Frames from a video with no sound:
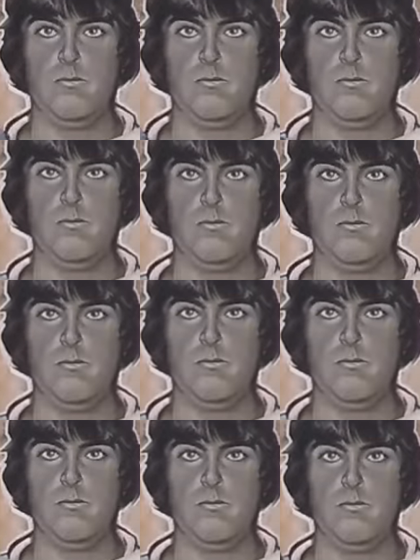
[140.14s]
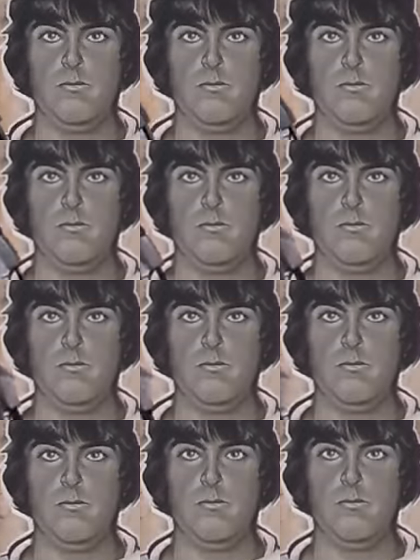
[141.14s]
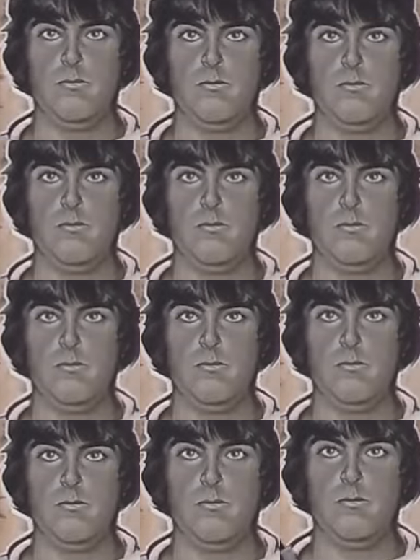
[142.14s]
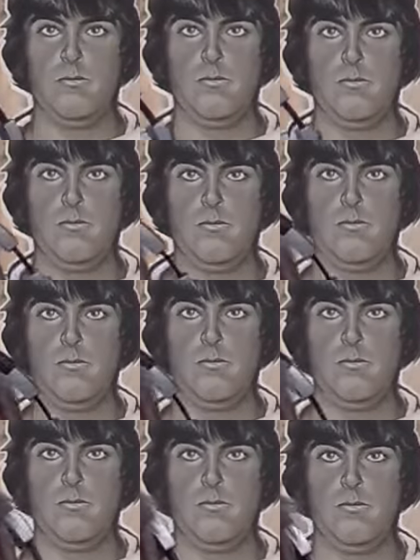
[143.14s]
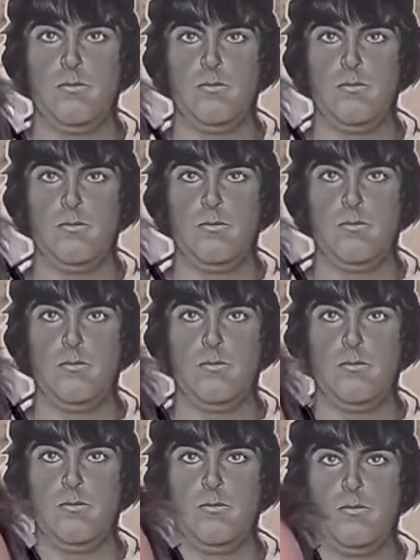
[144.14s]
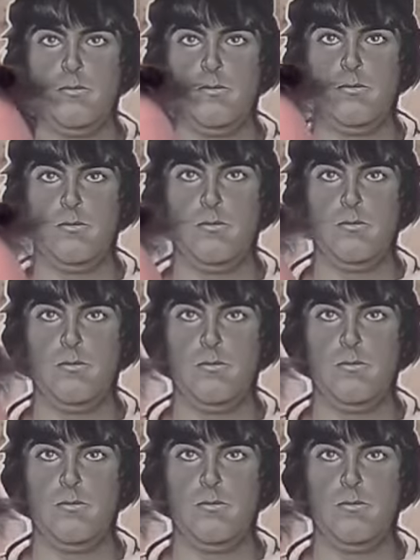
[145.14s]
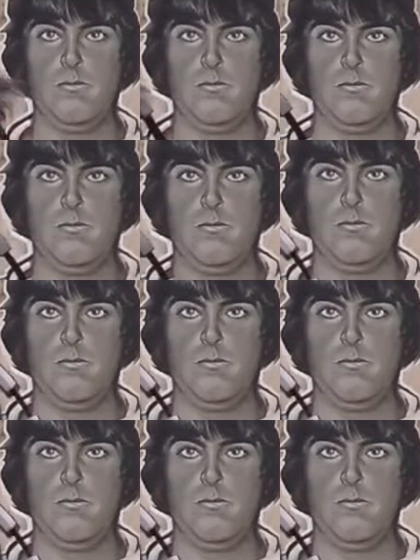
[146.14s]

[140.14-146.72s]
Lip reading: (not speaking)